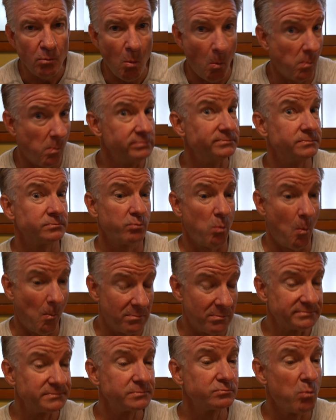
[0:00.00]
Mmm.
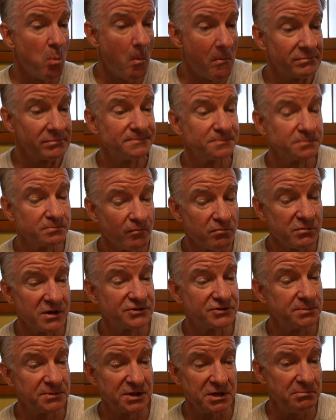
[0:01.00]

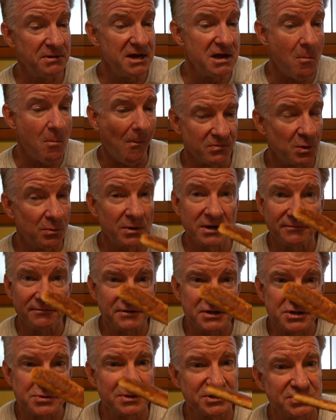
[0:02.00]
Some good meat. I wonder if
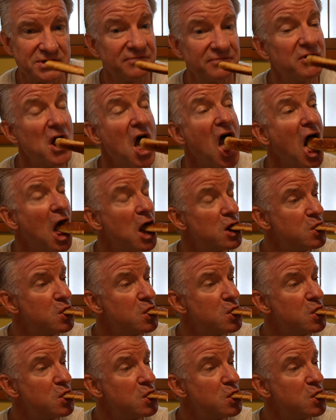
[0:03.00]
this one's different.